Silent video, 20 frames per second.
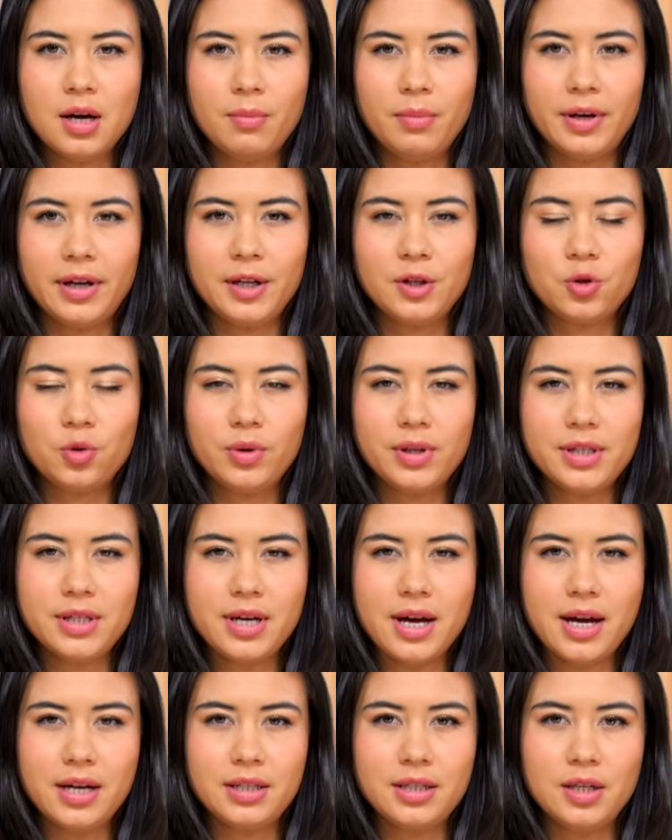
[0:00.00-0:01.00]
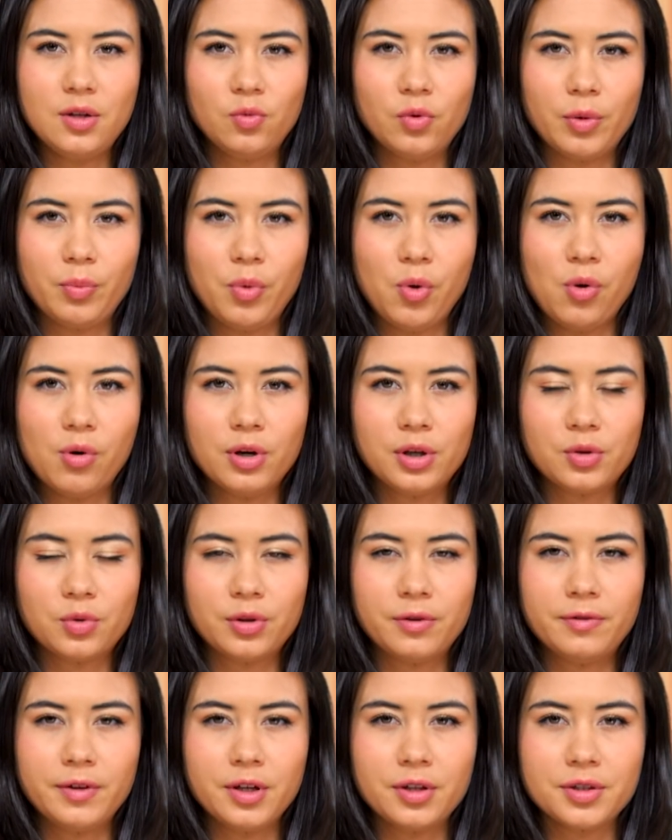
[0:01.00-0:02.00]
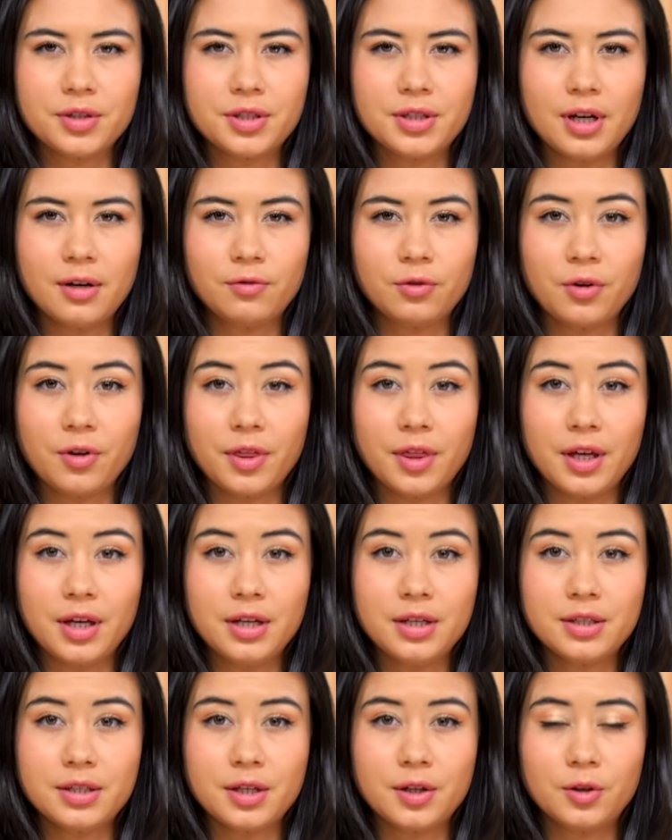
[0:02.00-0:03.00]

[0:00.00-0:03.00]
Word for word: but a 2018 report revealed several things,